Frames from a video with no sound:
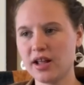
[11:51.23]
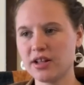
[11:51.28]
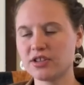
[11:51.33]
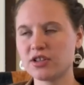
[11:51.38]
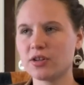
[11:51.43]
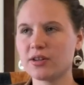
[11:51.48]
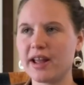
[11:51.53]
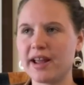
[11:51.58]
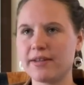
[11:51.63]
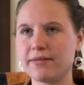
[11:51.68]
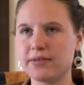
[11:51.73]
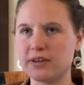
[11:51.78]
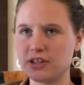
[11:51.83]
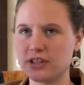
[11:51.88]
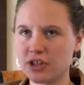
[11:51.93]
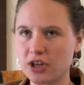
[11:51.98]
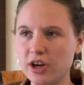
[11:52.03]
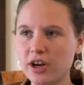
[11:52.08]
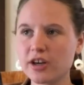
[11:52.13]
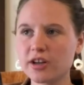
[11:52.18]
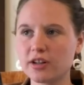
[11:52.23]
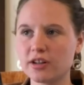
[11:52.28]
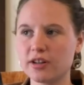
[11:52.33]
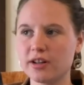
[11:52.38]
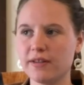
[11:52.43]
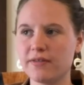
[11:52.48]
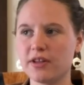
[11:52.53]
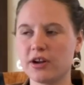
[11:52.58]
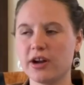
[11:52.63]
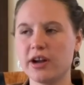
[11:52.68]
so like fraternal,
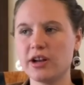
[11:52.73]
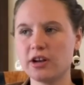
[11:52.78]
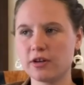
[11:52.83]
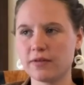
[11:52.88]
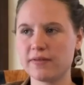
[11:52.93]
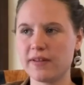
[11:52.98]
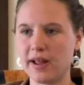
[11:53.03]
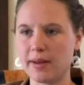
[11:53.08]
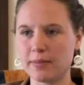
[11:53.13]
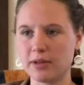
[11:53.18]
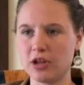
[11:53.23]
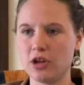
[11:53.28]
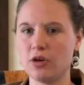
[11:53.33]
if they're in your family,